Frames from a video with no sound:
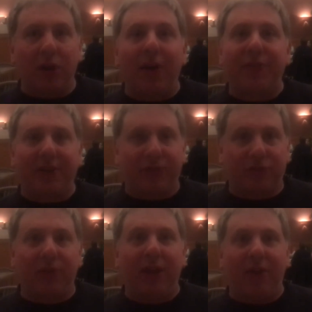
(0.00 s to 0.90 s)
I think
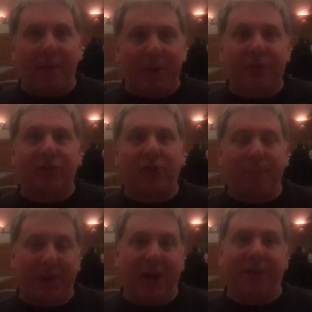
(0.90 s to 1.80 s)
it's going
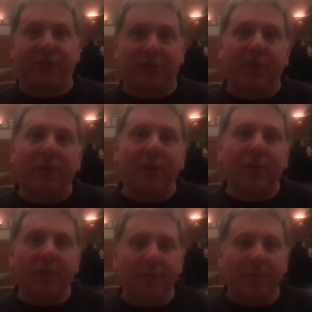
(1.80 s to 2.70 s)
to be nice. As
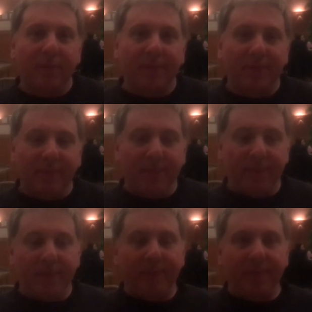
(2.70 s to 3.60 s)
usual, we appreciate the
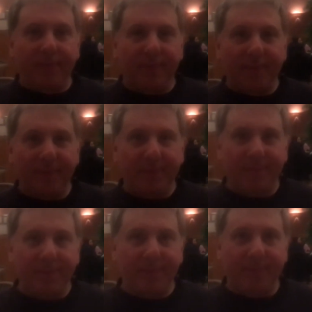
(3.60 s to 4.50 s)
man, the legend,
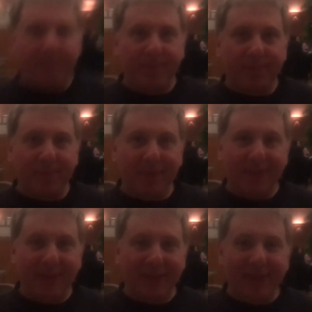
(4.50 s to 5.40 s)
the honor, the
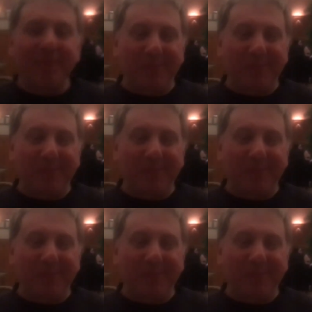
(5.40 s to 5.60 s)
candor, Hal Bell.